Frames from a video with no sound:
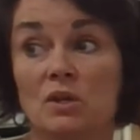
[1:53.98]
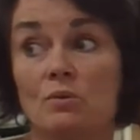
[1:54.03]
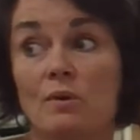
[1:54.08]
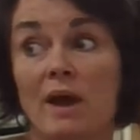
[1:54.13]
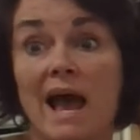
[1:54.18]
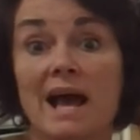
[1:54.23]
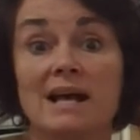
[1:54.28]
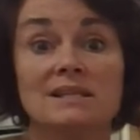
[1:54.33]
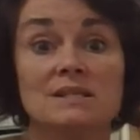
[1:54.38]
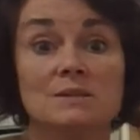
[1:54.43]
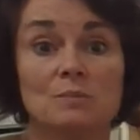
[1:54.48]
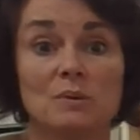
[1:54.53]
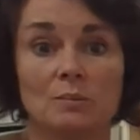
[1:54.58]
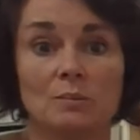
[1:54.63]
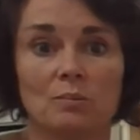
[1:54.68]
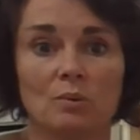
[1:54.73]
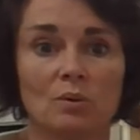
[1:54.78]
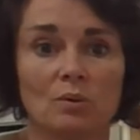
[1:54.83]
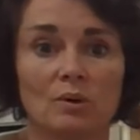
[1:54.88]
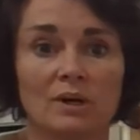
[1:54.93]
you ask
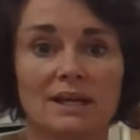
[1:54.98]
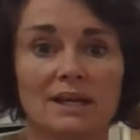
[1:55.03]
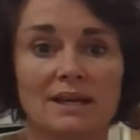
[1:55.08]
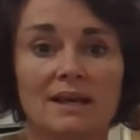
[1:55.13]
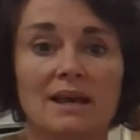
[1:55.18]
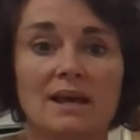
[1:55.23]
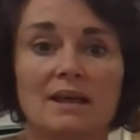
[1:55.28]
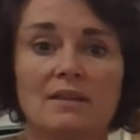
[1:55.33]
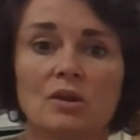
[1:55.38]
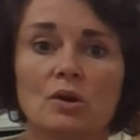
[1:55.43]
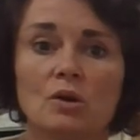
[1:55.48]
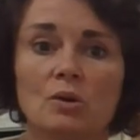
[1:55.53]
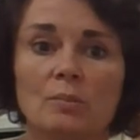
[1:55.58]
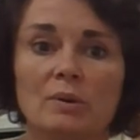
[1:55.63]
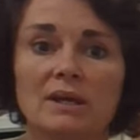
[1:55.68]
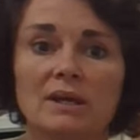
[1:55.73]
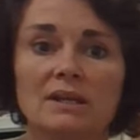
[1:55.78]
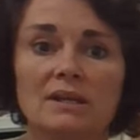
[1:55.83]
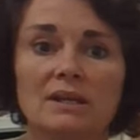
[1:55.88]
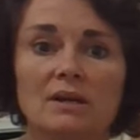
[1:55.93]
people their
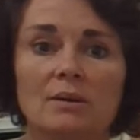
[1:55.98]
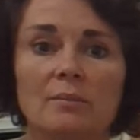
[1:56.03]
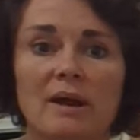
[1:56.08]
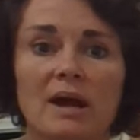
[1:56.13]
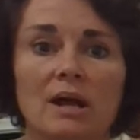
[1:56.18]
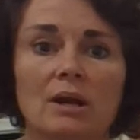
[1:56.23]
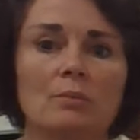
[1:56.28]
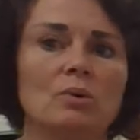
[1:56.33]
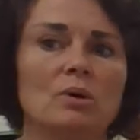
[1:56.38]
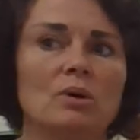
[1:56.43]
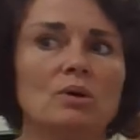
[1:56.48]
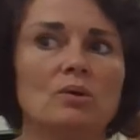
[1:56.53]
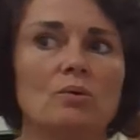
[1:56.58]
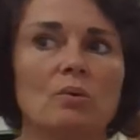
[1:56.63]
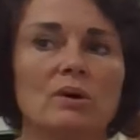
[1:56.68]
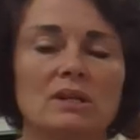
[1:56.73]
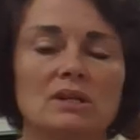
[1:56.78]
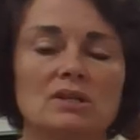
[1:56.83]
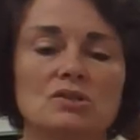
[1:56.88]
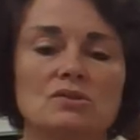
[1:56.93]
opinion about a
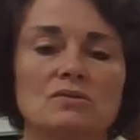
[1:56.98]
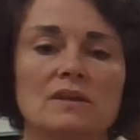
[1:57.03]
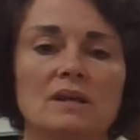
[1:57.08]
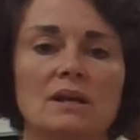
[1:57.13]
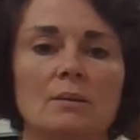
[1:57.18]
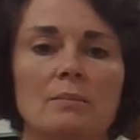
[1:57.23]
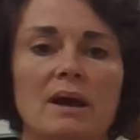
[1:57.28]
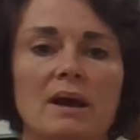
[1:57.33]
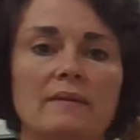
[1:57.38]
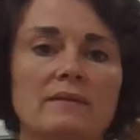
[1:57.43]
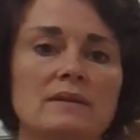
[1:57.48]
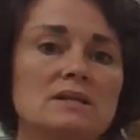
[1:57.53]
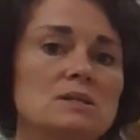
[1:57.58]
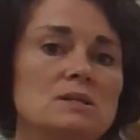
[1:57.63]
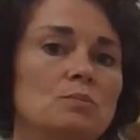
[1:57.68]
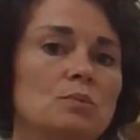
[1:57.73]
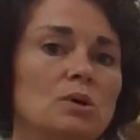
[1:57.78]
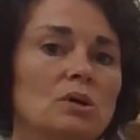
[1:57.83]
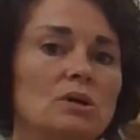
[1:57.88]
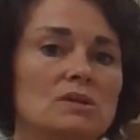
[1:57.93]
book. What did you think about
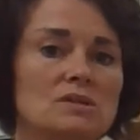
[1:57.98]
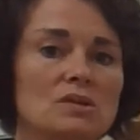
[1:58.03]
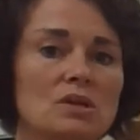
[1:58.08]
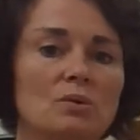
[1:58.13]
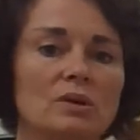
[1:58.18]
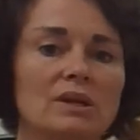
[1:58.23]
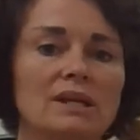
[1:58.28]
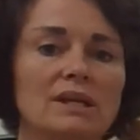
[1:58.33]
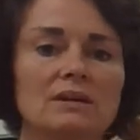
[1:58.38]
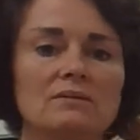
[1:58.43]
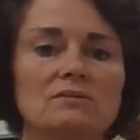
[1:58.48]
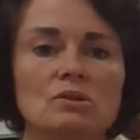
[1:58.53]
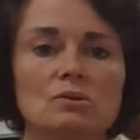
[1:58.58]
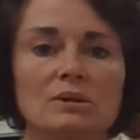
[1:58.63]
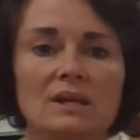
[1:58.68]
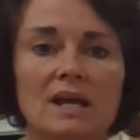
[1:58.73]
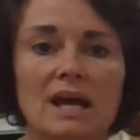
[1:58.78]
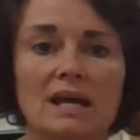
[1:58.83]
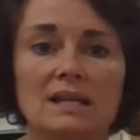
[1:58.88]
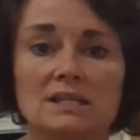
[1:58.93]
this book? So it gives
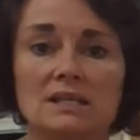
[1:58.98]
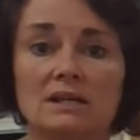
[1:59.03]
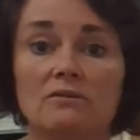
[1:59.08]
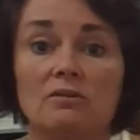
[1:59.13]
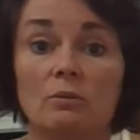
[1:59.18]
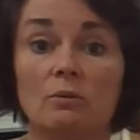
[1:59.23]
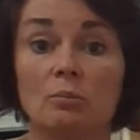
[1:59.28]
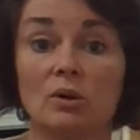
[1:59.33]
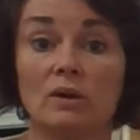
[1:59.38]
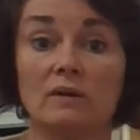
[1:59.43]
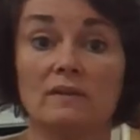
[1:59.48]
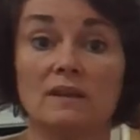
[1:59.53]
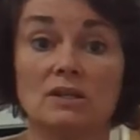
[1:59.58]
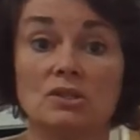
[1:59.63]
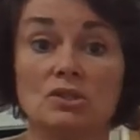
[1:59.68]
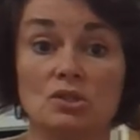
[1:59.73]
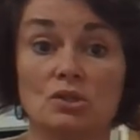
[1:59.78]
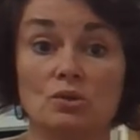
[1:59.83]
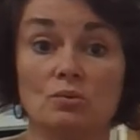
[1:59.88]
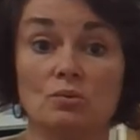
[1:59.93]
you an idea of a book
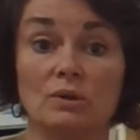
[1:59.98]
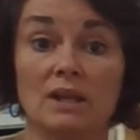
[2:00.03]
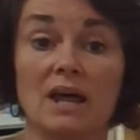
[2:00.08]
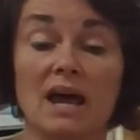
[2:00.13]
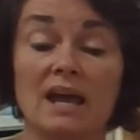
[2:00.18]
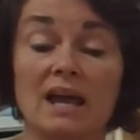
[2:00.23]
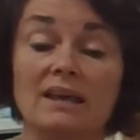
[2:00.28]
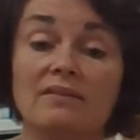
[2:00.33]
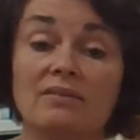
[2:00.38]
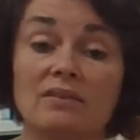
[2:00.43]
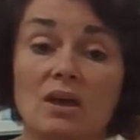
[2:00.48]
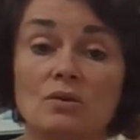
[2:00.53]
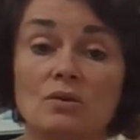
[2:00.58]
that you would like.